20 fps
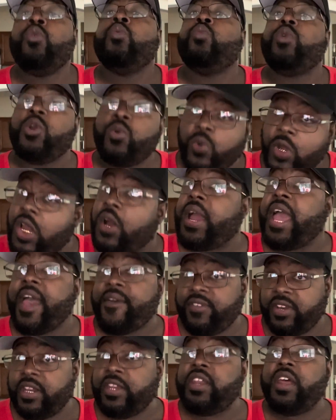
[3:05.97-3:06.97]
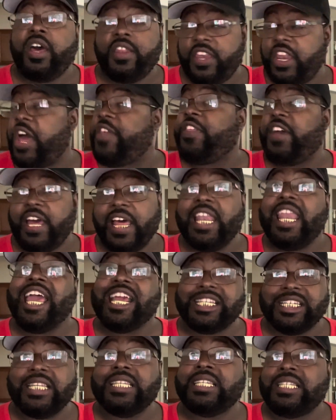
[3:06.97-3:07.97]
we will have another
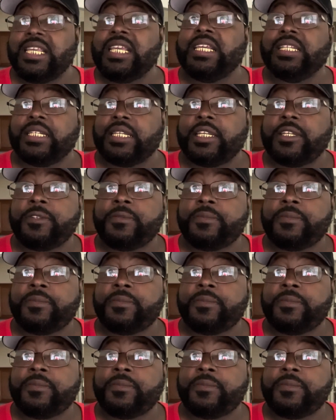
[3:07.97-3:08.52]
election season.